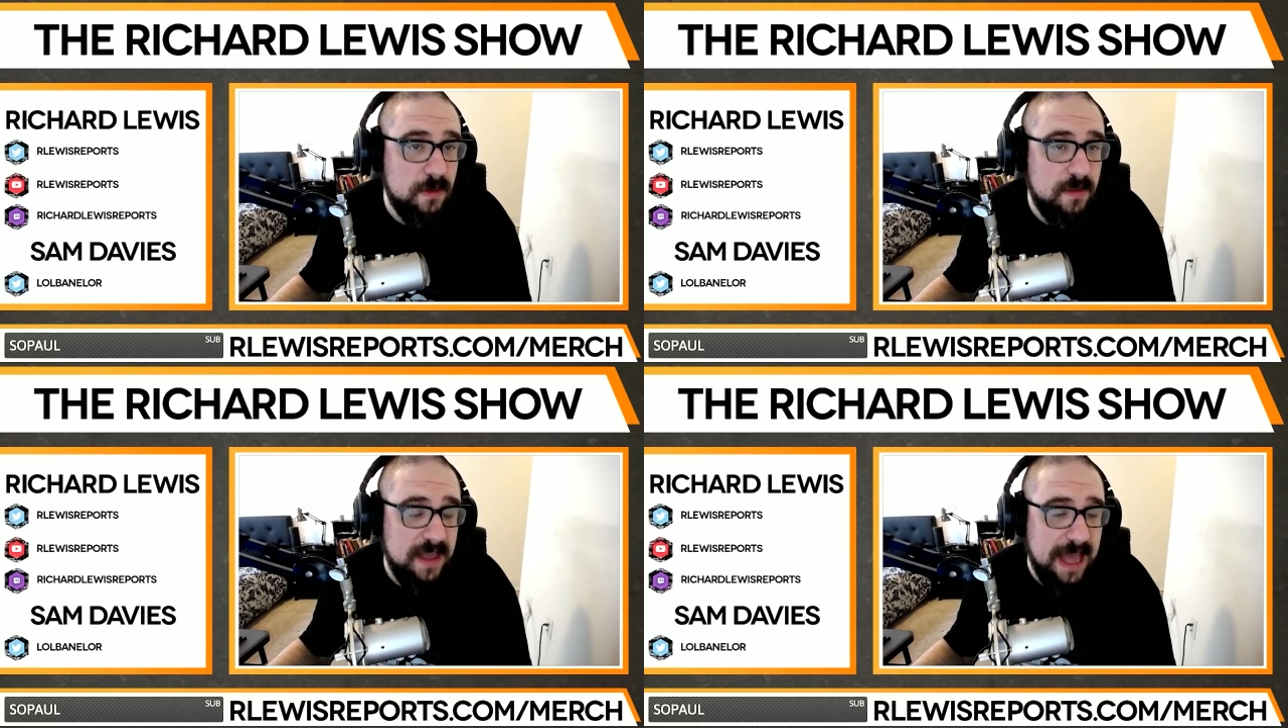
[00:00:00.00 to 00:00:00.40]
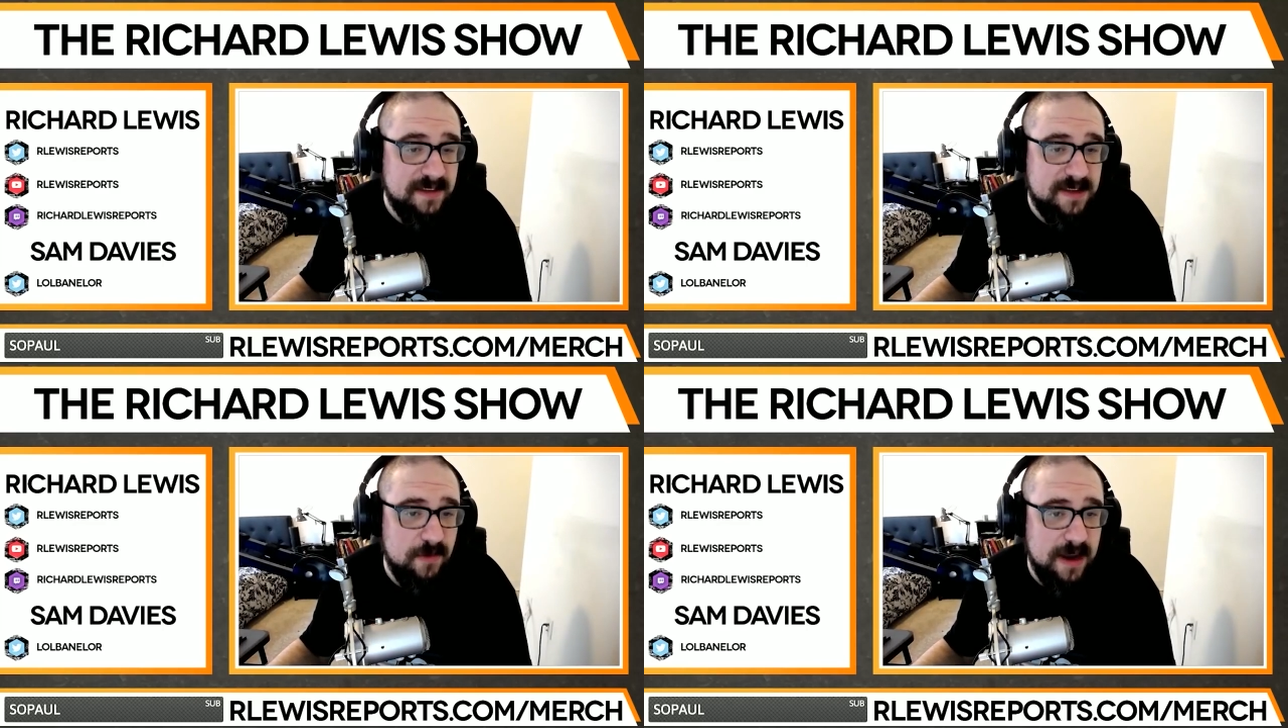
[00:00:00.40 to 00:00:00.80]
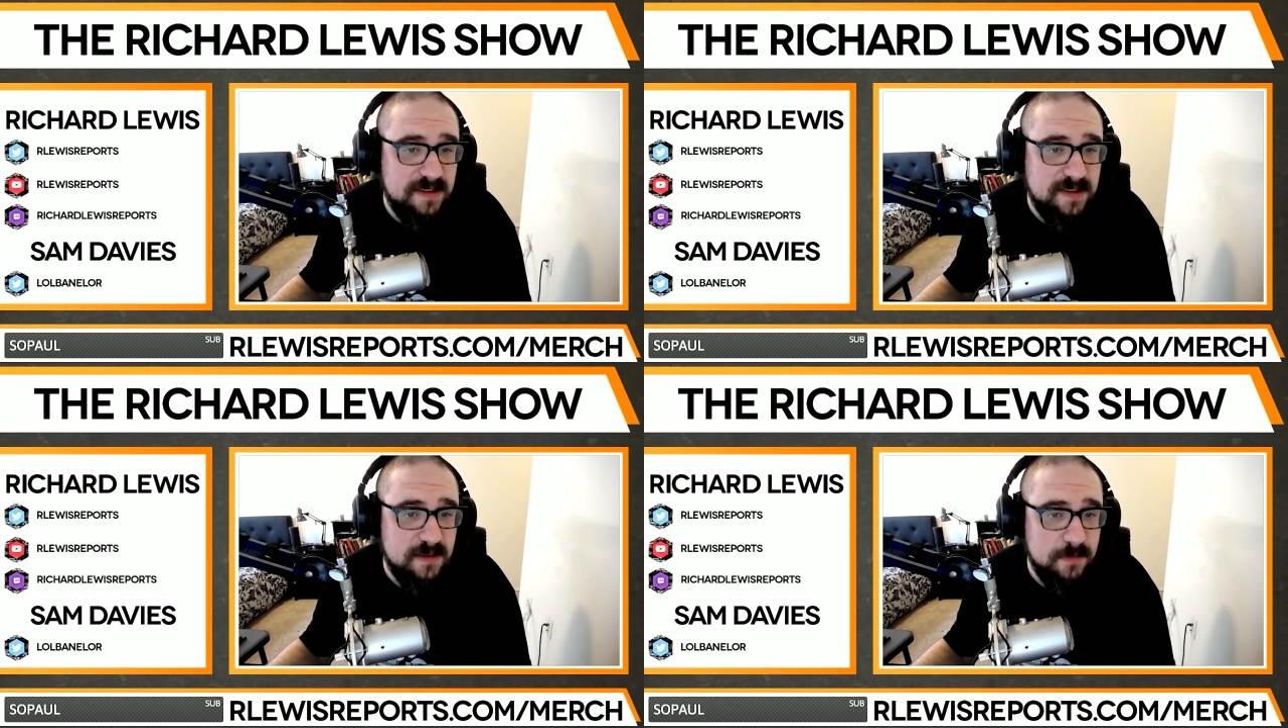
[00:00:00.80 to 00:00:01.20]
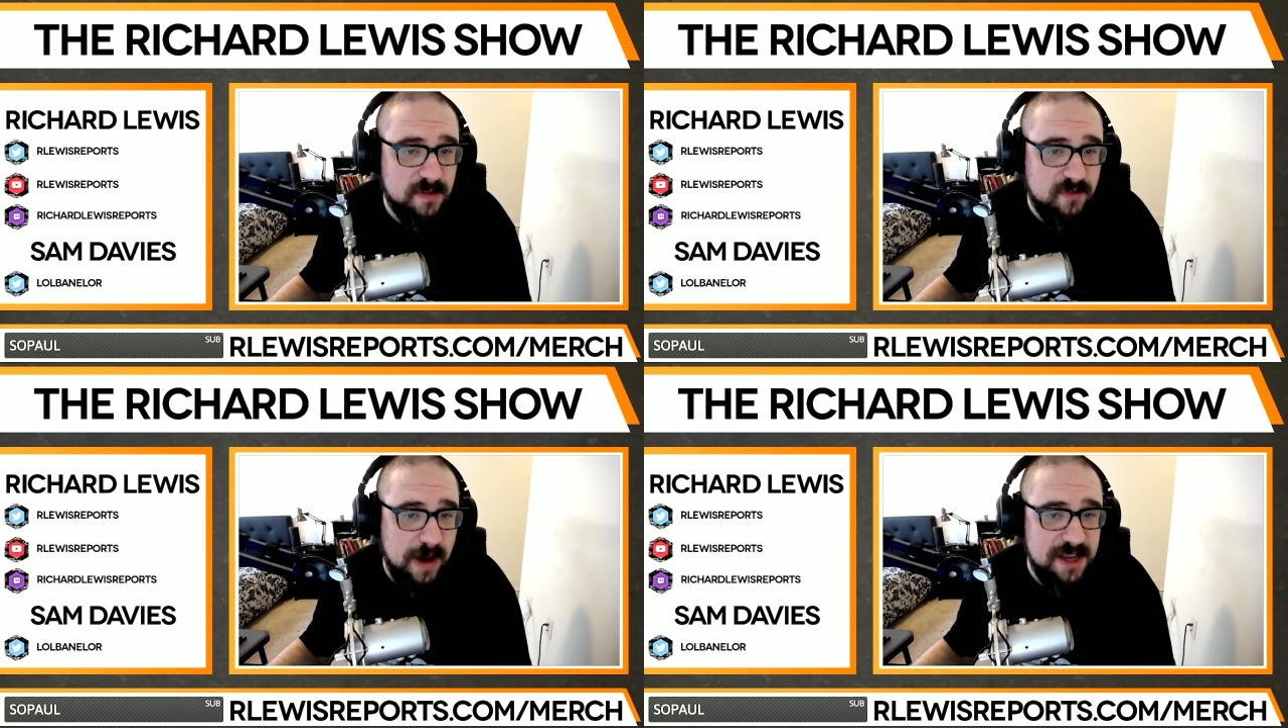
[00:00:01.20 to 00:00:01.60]
the anti-racism
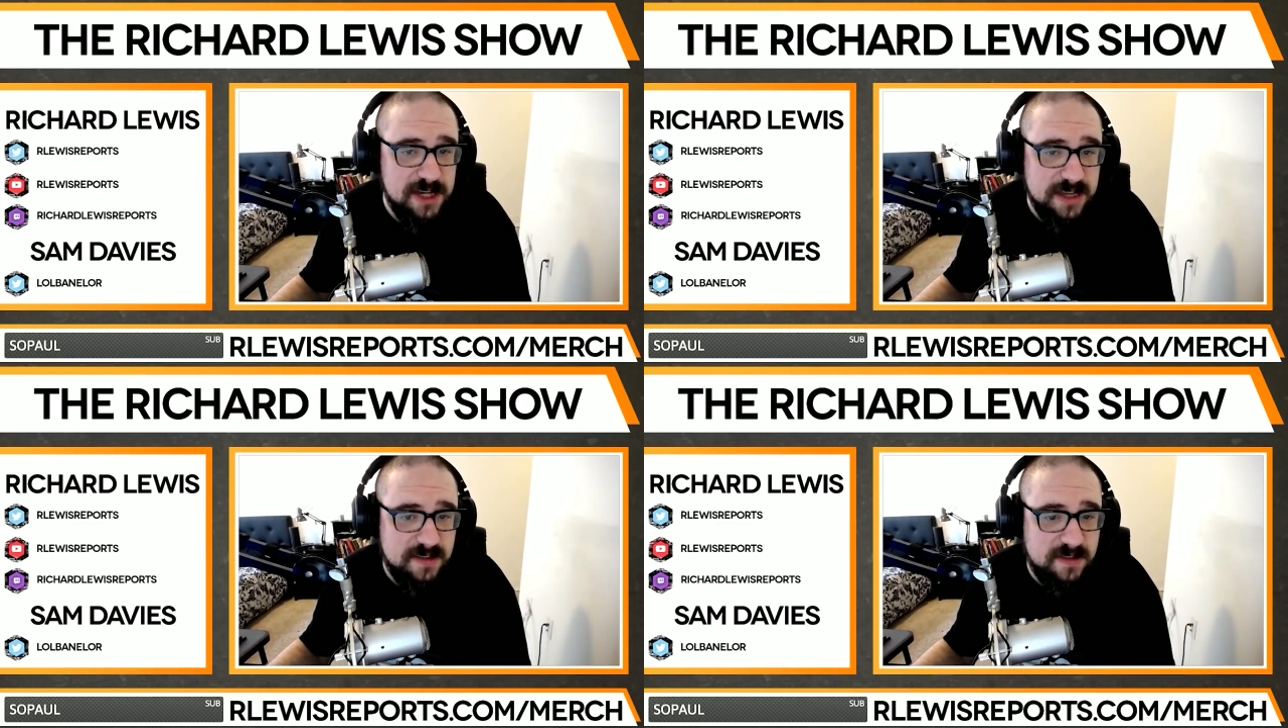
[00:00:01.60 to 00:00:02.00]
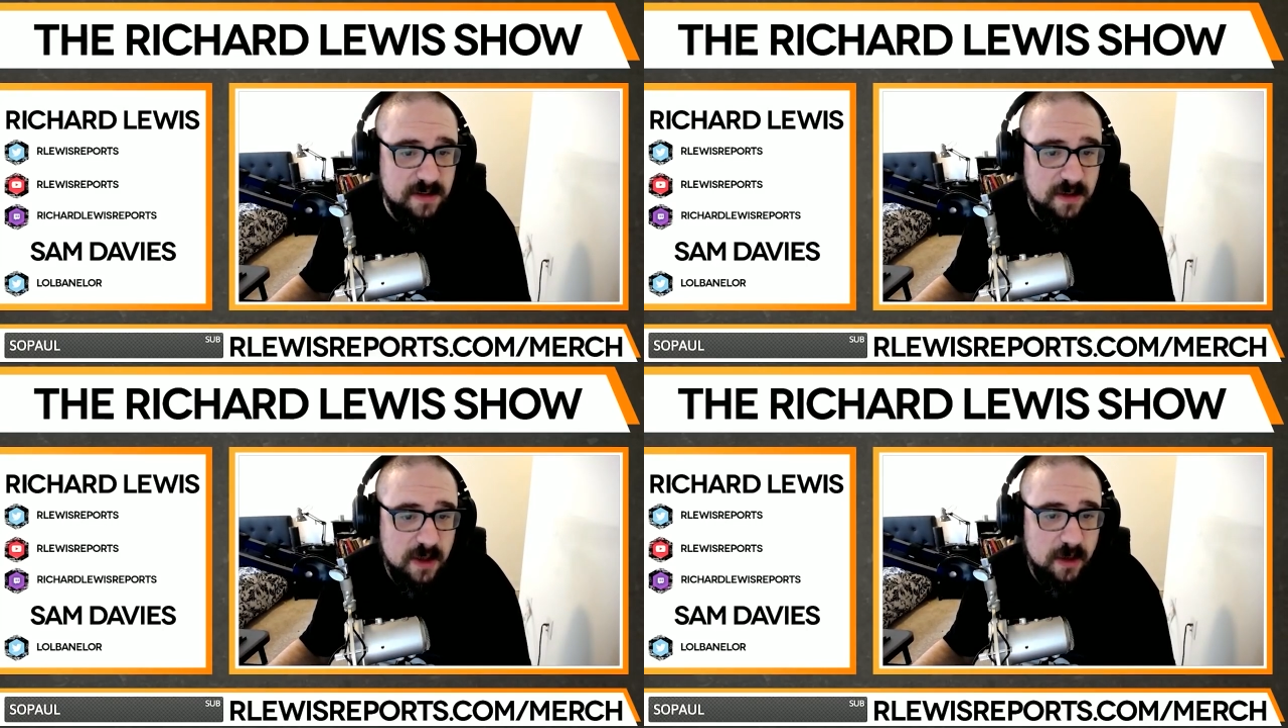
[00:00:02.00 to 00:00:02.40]
strategist